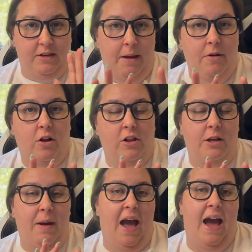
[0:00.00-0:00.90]
Diamond Art
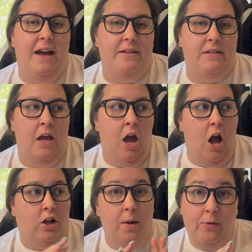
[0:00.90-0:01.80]
Club has
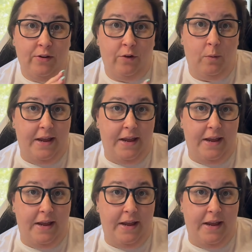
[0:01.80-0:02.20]
a couple different